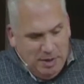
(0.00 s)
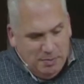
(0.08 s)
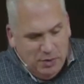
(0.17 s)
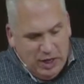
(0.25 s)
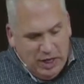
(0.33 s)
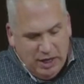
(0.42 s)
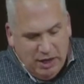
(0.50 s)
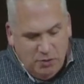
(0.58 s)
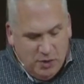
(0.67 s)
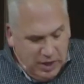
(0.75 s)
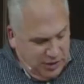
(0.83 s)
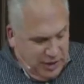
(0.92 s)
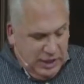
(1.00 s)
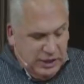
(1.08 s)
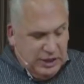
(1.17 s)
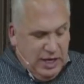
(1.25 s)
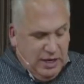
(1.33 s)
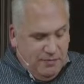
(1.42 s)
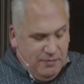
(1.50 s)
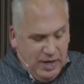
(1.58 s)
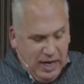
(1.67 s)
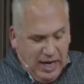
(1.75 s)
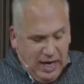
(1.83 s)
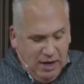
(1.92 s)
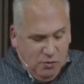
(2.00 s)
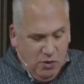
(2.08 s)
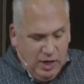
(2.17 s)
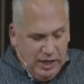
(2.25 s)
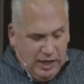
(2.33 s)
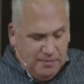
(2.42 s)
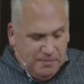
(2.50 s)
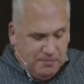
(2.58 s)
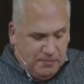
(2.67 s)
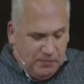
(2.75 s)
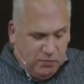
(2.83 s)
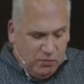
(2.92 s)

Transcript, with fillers: Let me put another one of these in. I had one and